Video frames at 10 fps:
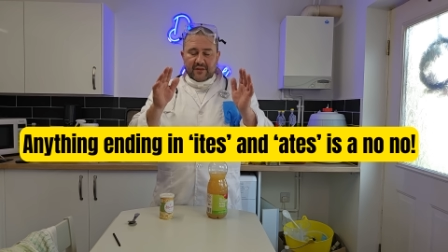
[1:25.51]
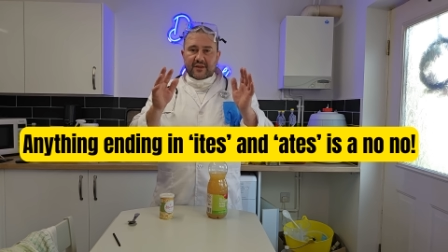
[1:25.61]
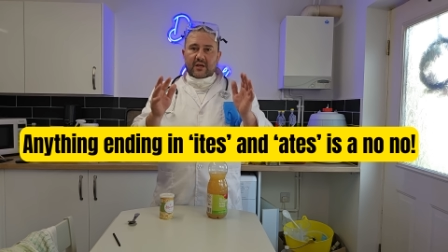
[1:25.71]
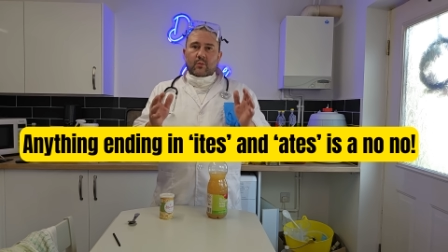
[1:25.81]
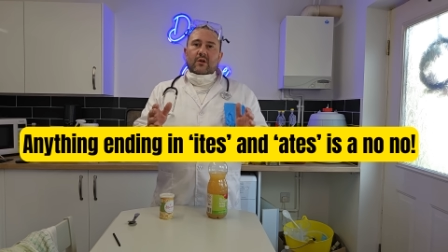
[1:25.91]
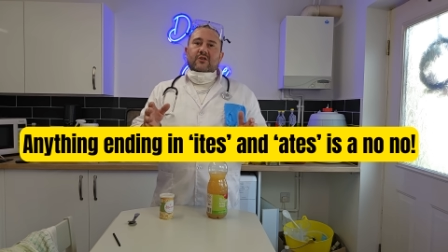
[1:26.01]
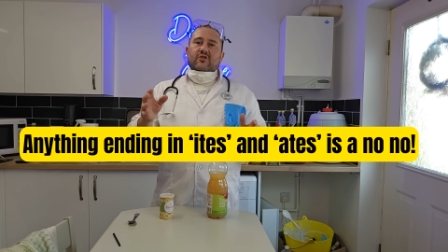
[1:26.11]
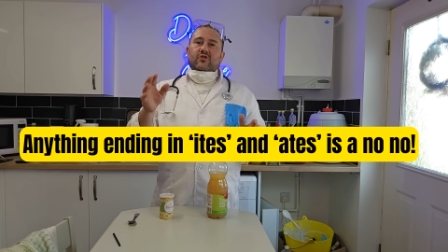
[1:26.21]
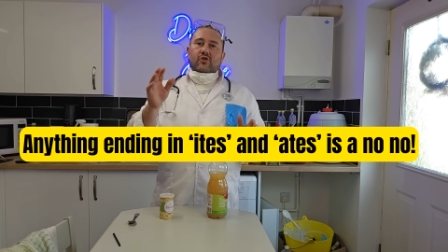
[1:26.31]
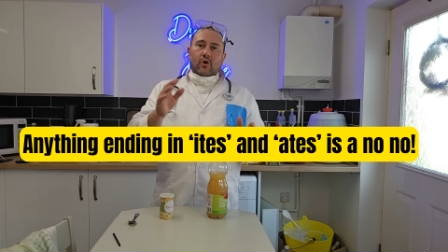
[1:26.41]
they will
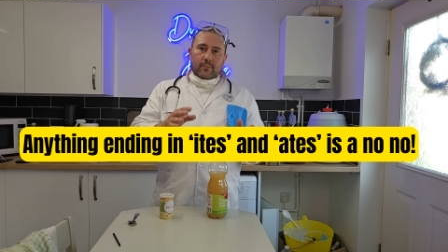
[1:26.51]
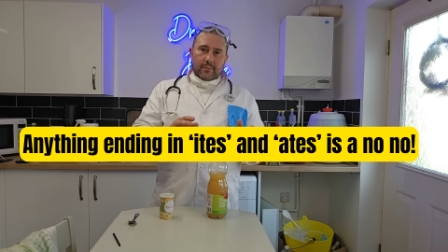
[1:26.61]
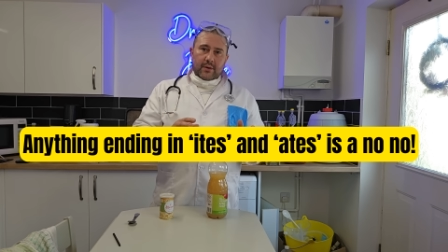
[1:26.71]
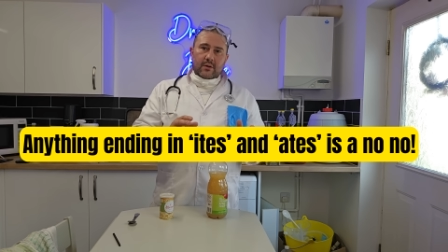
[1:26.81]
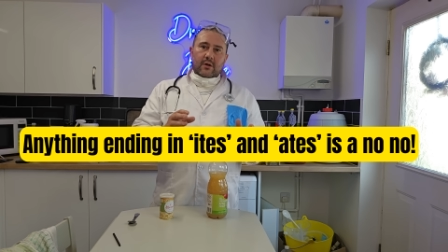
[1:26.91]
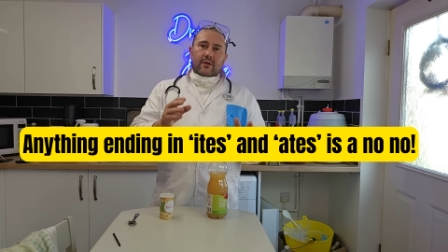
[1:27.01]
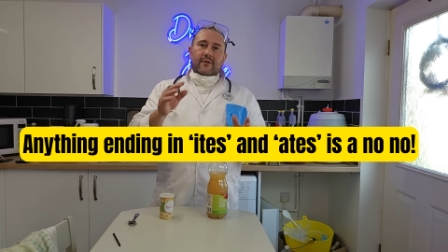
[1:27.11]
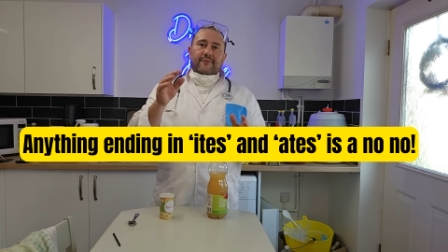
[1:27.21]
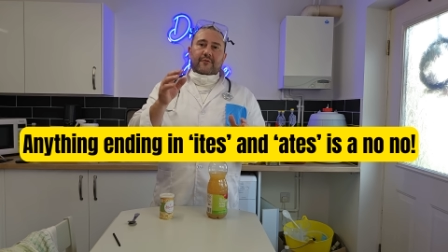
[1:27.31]
stop the